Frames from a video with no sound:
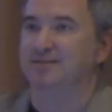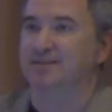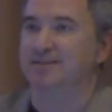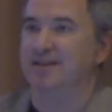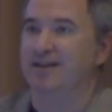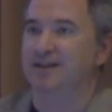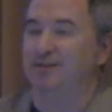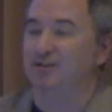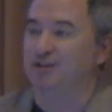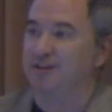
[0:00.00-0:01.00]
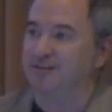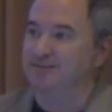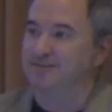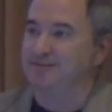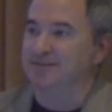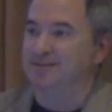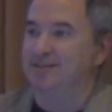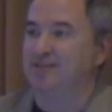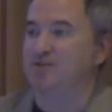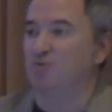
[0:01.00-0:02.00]
and say, look,
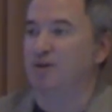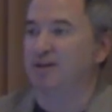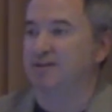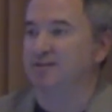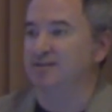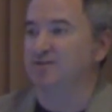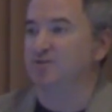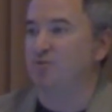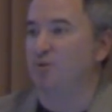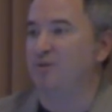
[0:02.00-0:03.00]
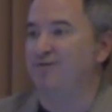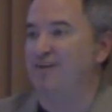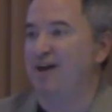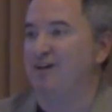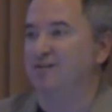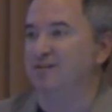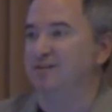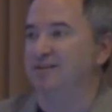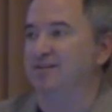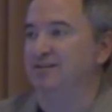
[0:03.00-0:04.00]
this is what we found.
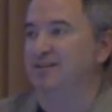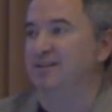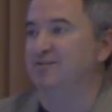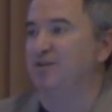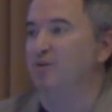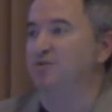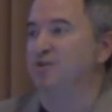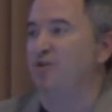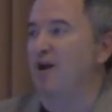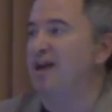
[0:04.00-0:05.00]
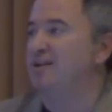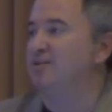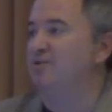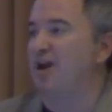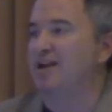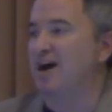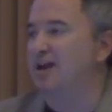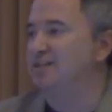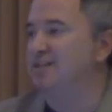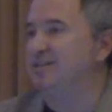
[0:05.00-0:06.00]
That even though it was a great
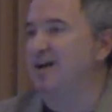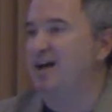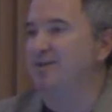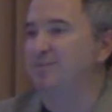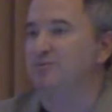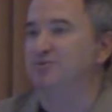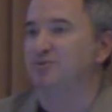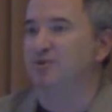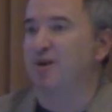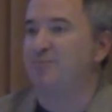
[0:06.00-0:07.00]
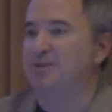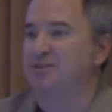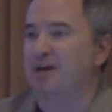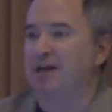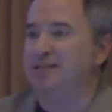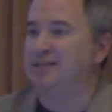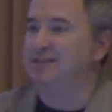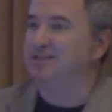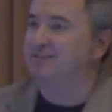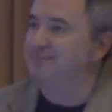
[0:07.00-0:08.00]
content item, it was a great piece of
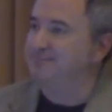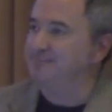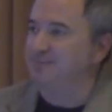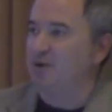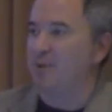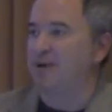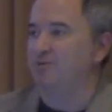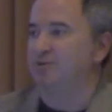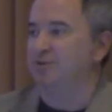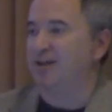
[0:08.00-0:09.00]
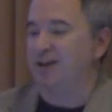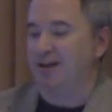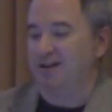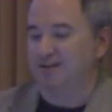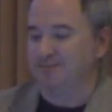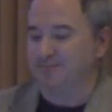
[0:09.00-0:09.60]
content, nobody was looking at it.